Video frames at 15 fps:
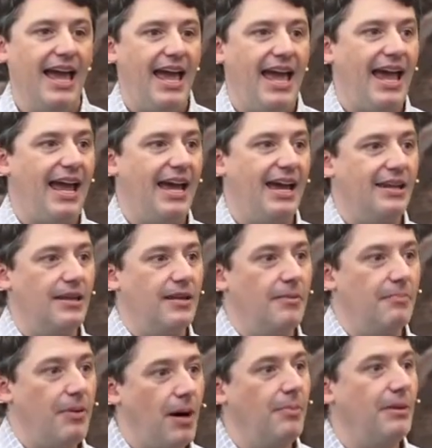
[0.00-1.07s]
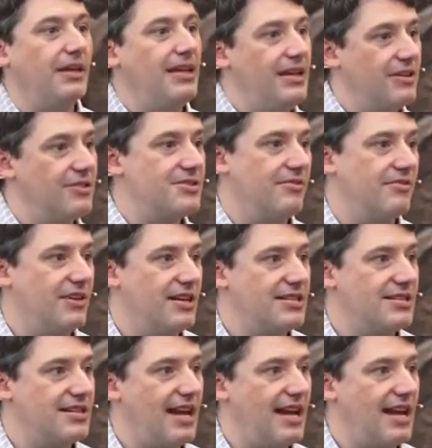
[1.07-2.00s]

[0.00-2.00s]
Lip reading: and the public hears of this.